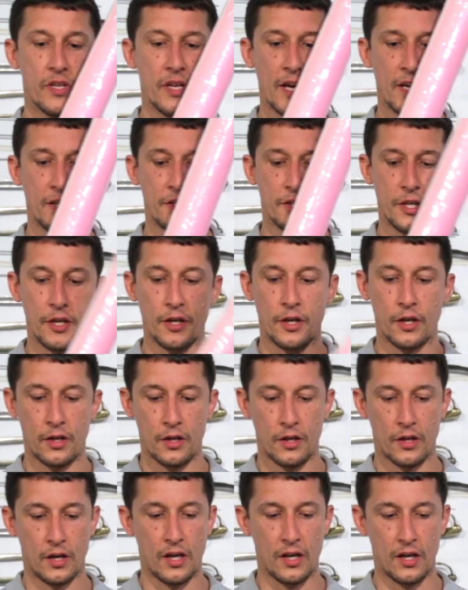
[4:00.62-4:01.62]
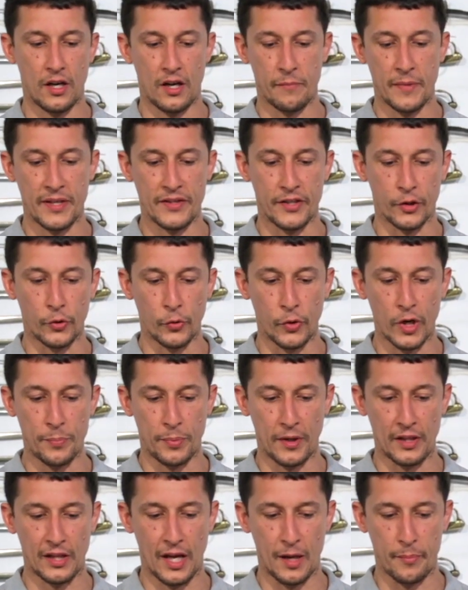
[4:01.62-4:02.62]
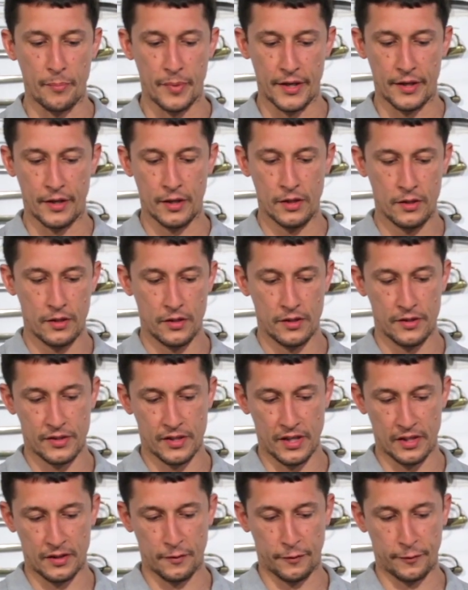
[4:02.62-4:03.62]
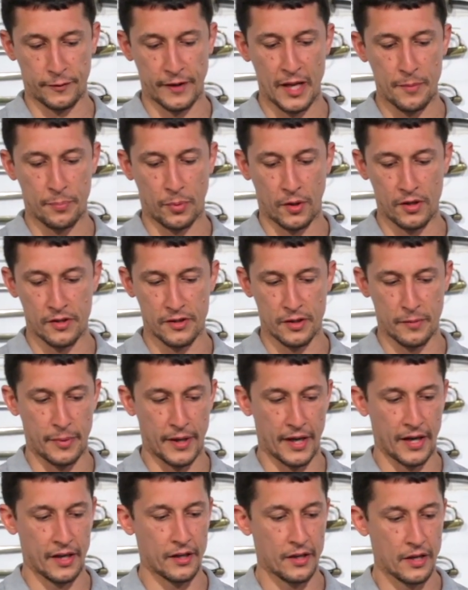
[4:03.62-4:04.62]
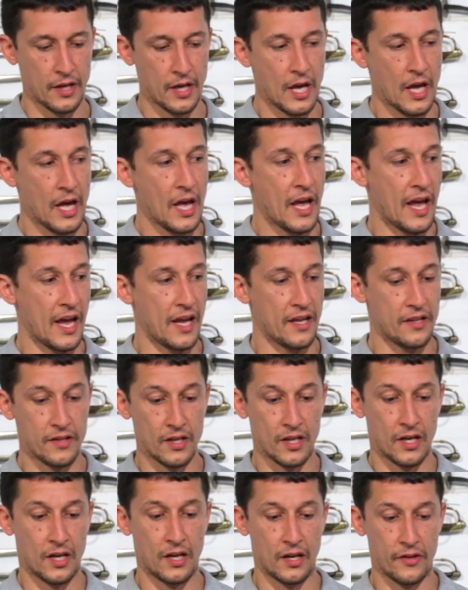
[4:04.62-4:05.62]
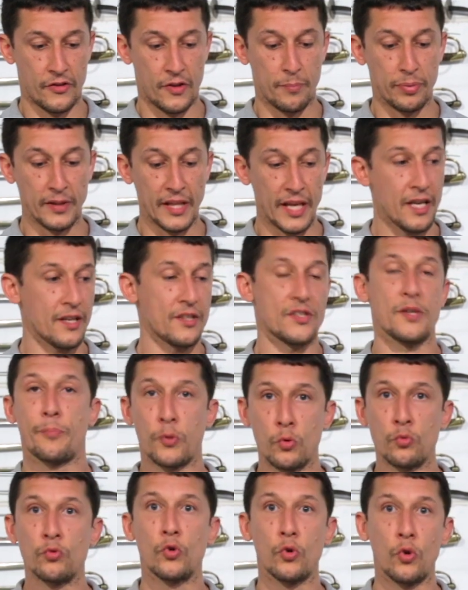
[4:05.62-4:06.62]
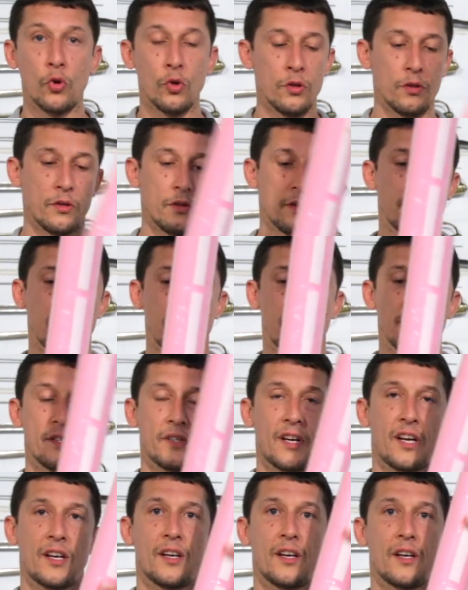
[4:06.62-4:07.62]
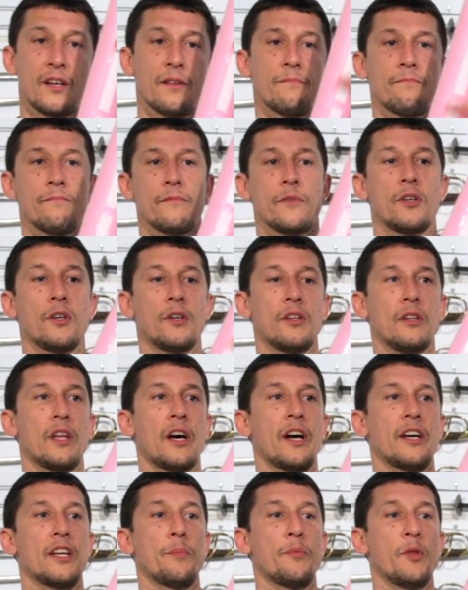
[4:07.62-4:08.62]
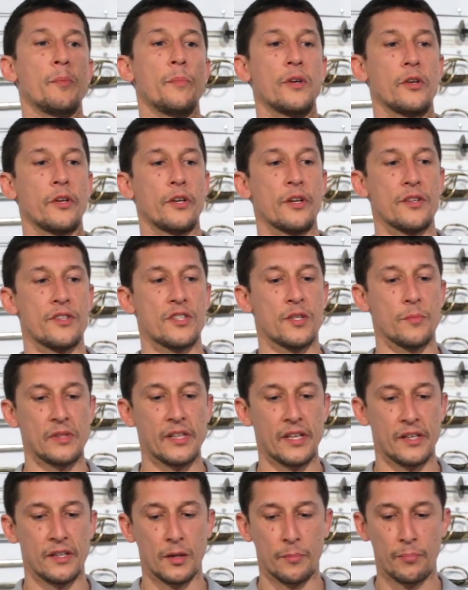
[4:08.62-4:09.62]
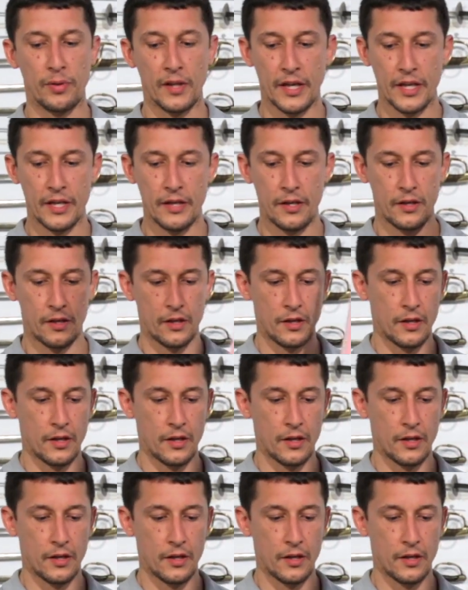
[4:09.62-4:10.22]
the edge here. I made the grip a lot better. It's got the flat part on the back. And the blade is a pool noodle. It's got a line up the middle here simulating a blade.